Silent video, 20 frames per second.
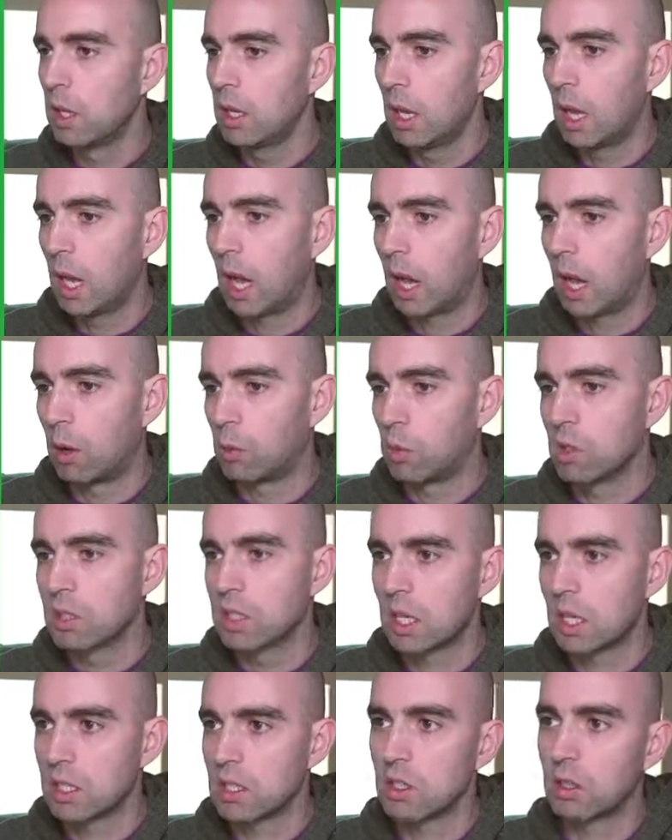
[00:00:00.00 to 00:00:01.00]
And once
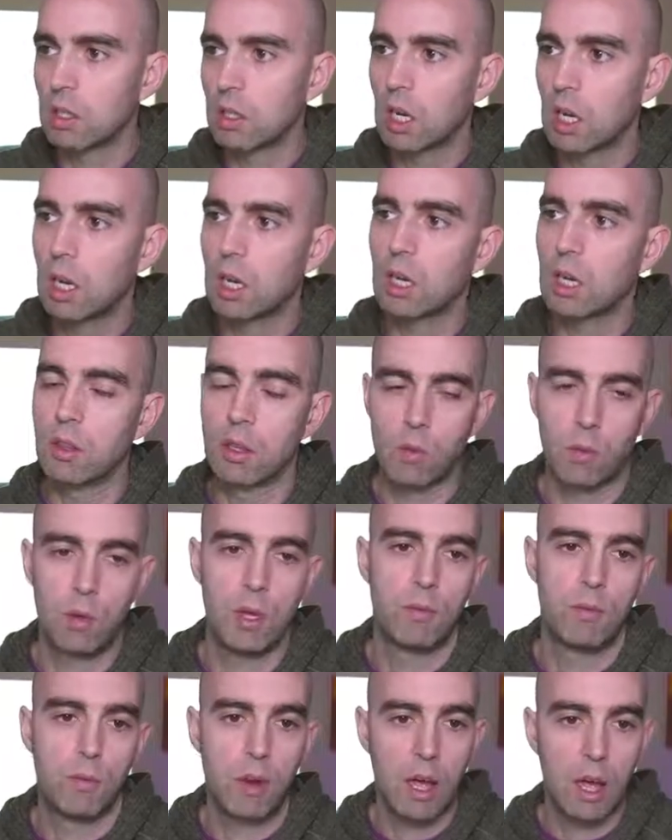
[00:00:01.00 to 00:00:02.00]
that's done, click on the green
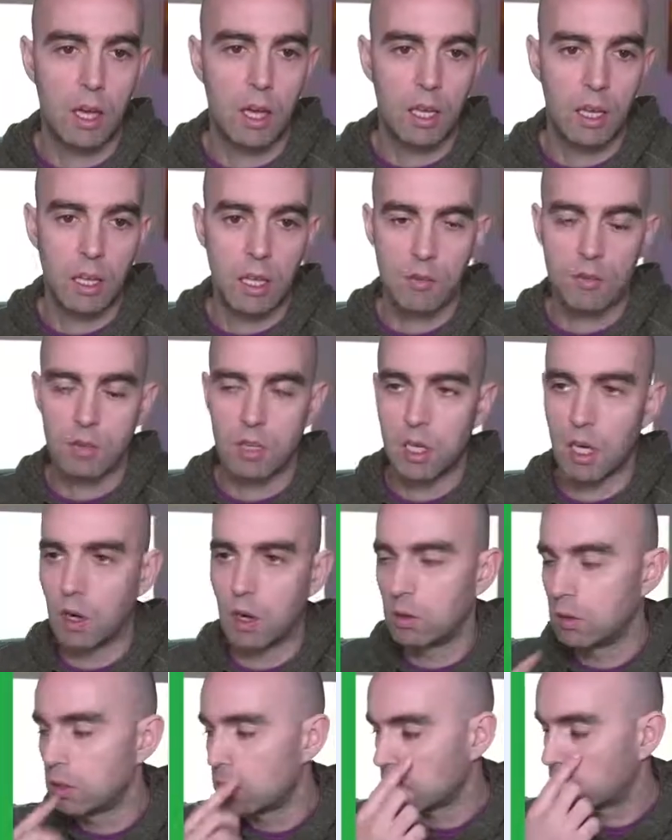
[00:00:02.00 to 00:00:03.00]
flag and give it a go
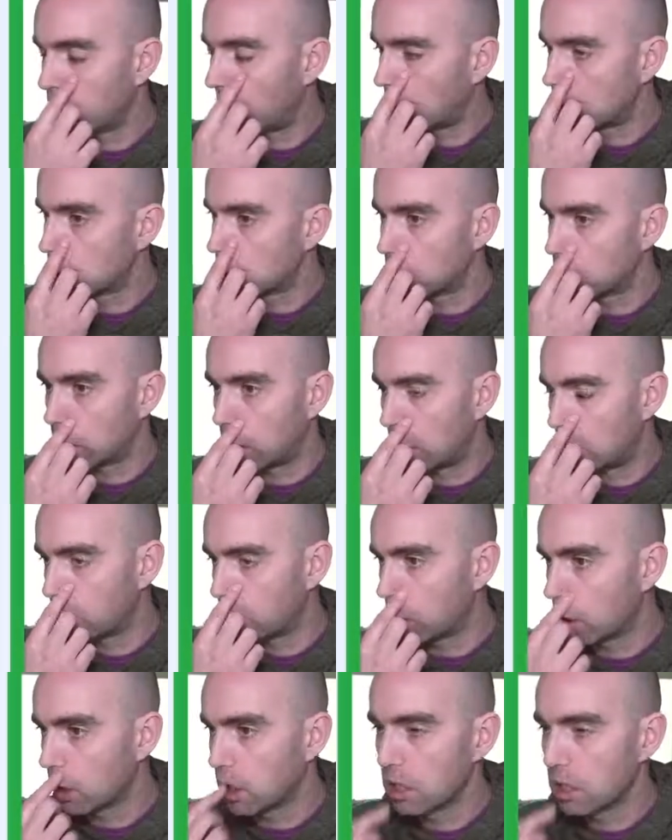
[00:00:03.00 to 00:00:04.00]
and just make sure that it
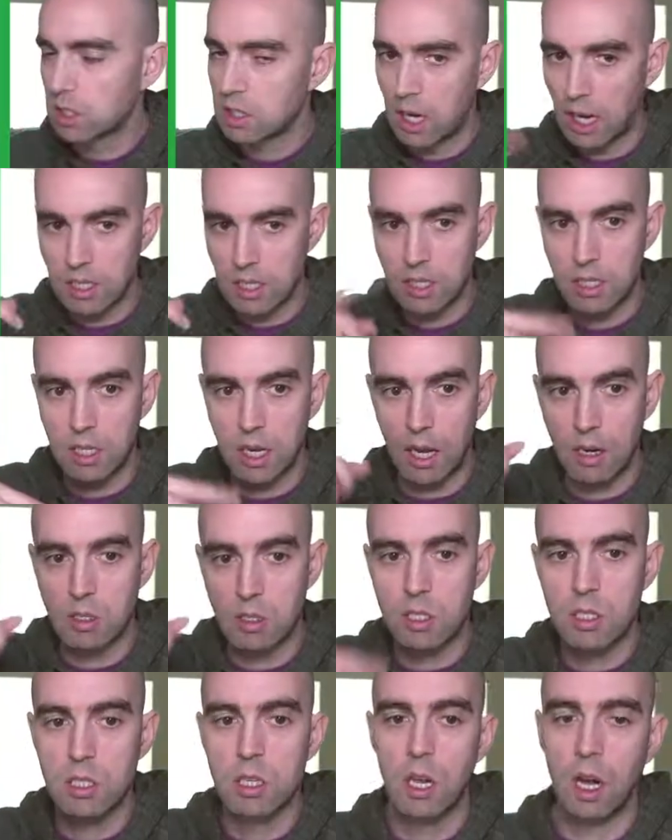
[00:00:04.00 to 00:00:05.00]
works. Test it out
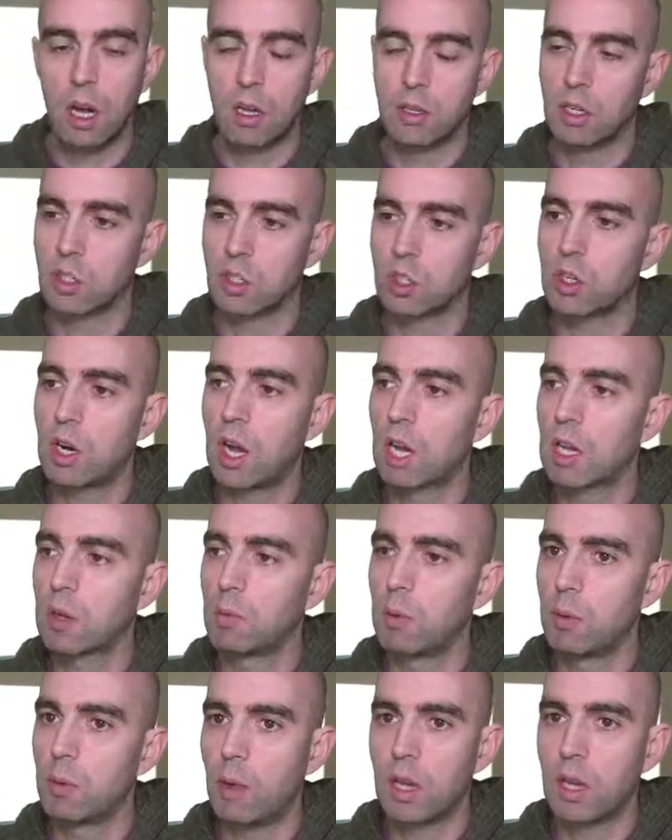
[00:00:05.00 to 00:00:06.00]
on your track by
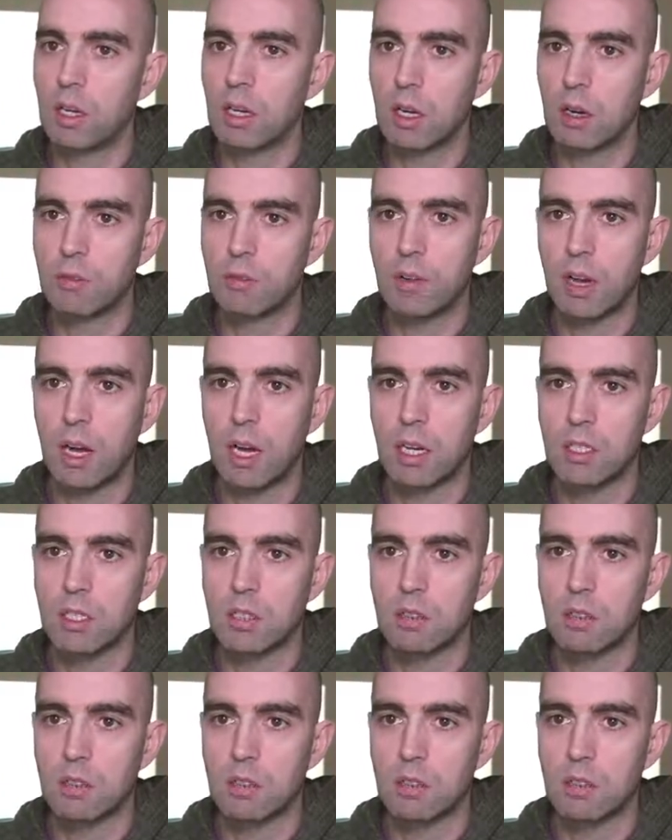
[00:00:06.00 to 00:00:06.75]
making it go faster and